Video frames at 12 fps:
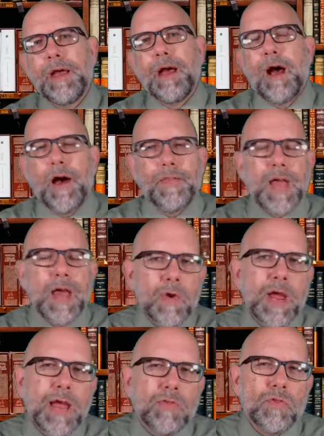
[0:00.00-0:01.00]
On the
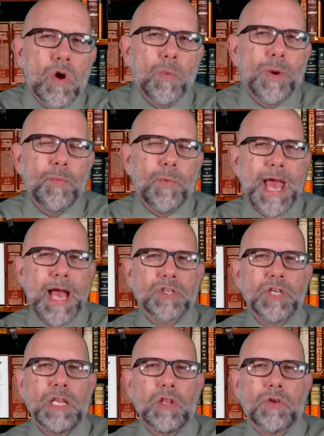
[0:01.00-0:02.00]
other hand, though, when we
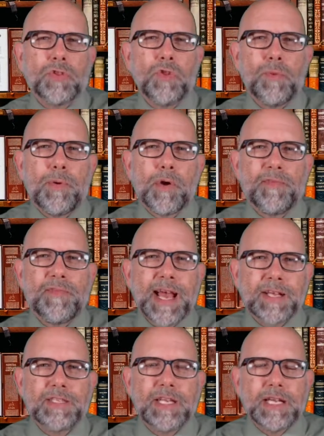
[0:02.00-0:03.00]
actually look through the book of
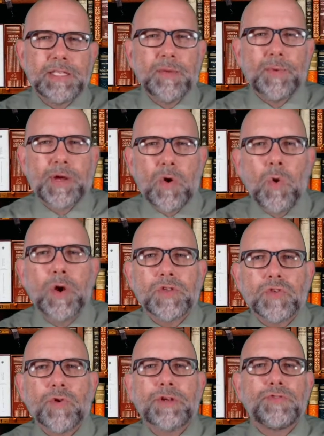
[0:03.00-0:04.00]
Exodus, it records
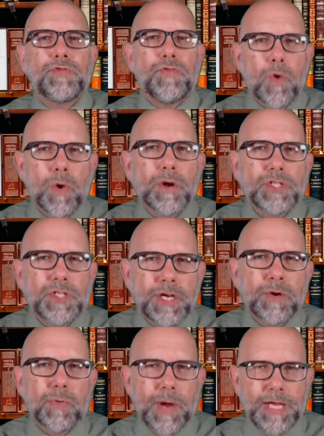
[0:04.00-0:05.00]
for us 4
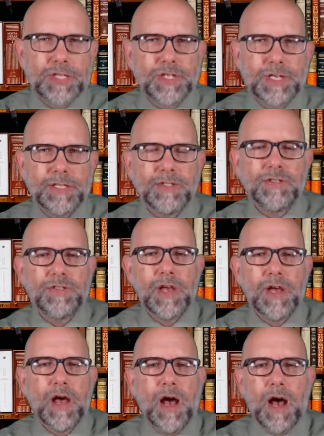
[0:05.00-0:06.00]
generations
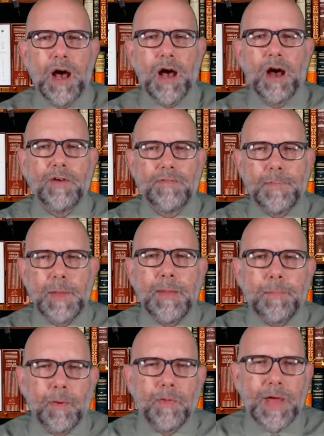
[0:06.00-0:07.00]
of
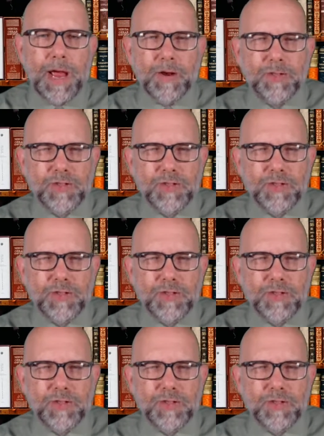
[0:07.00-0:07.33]
people there.